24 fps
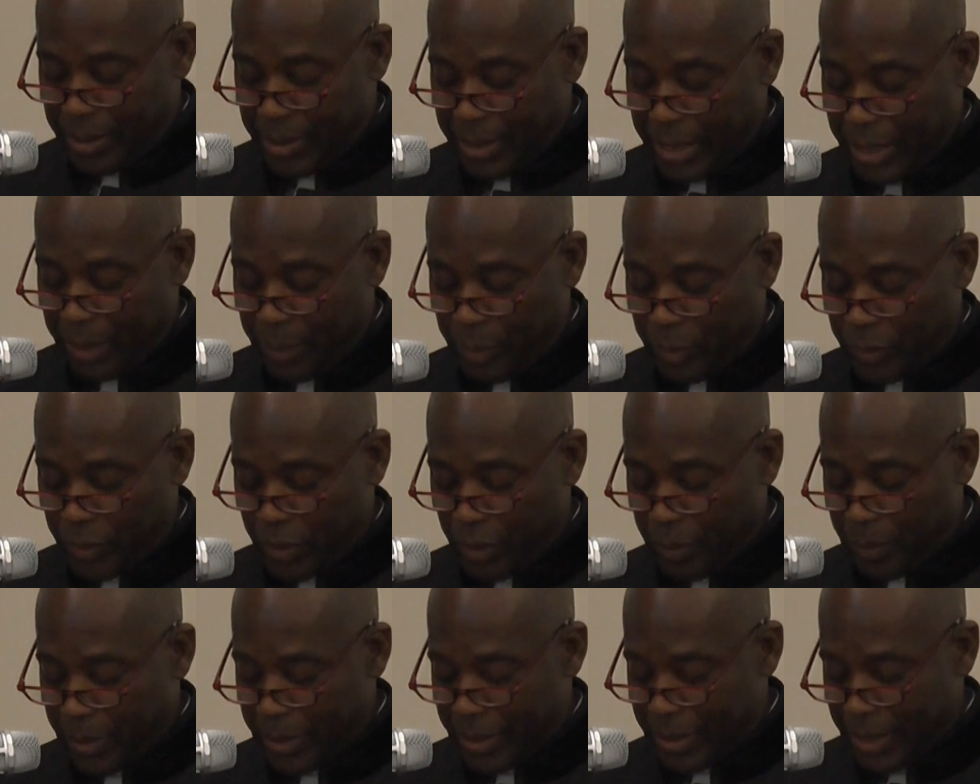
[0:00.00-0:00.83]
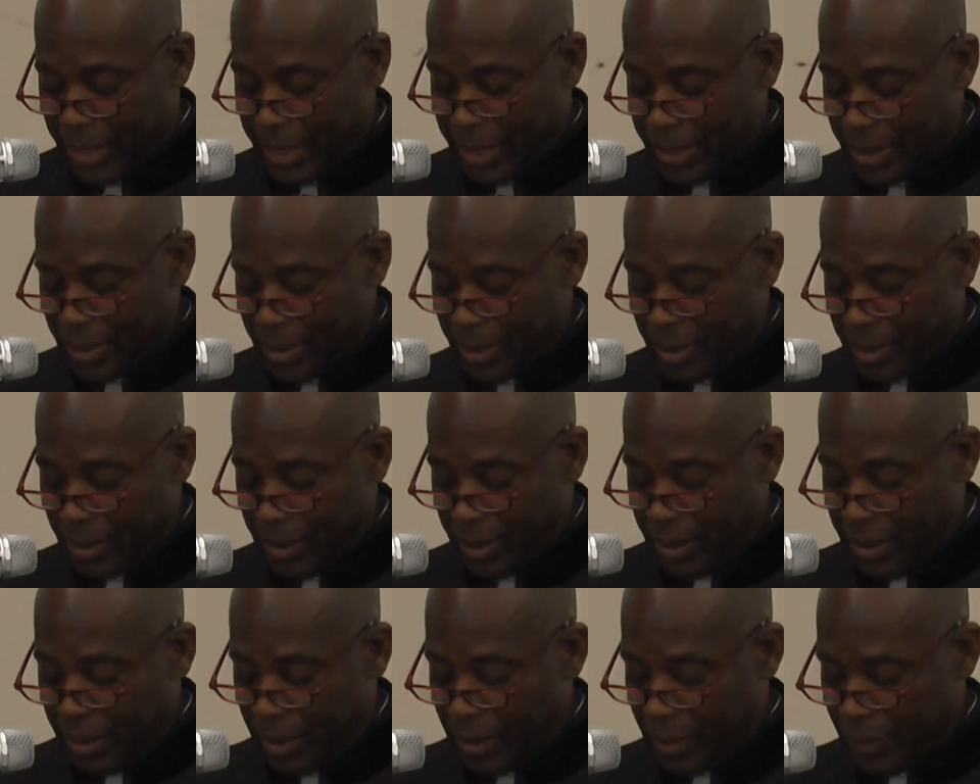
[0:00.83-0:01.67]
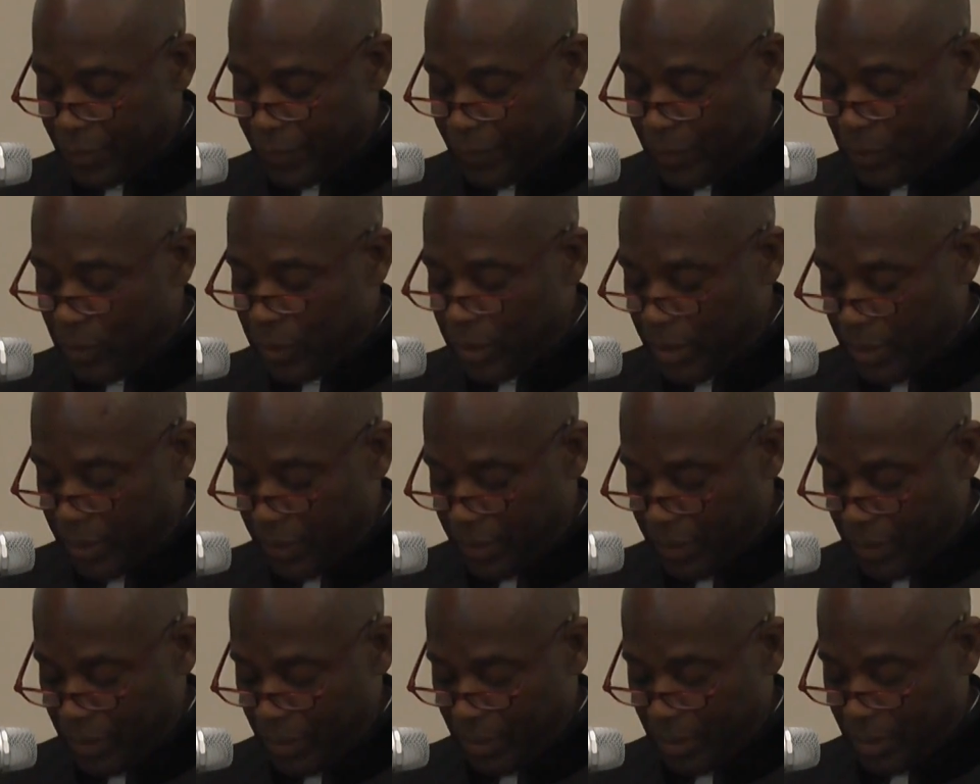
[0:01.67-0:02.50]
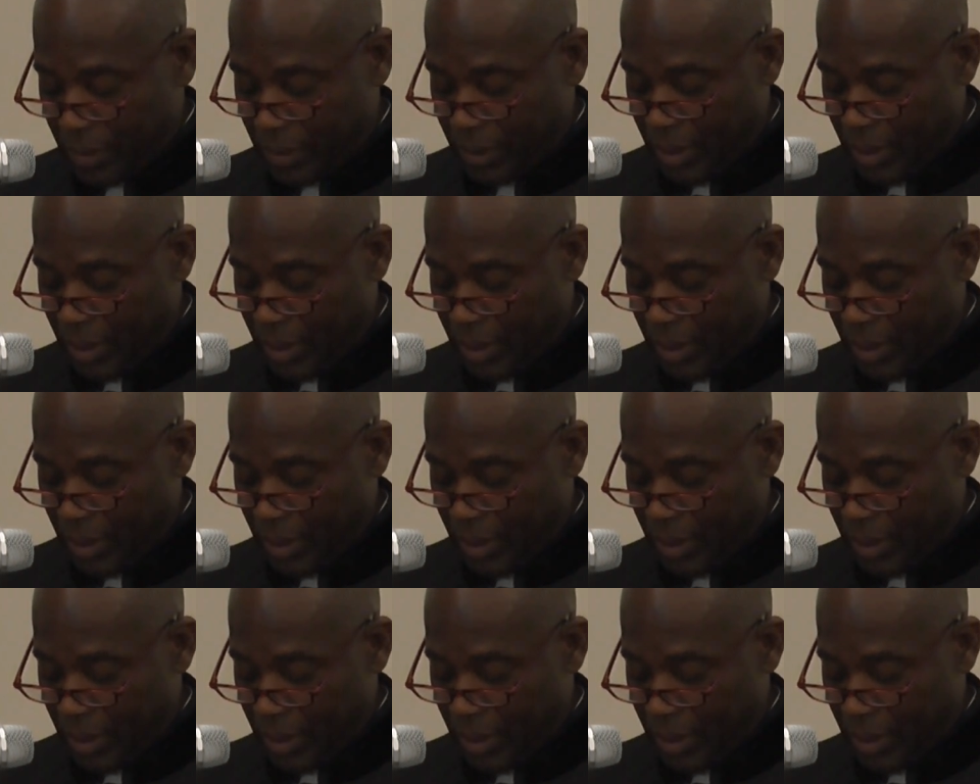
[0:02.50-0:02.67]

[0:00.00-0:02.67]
able to possess in its fullness,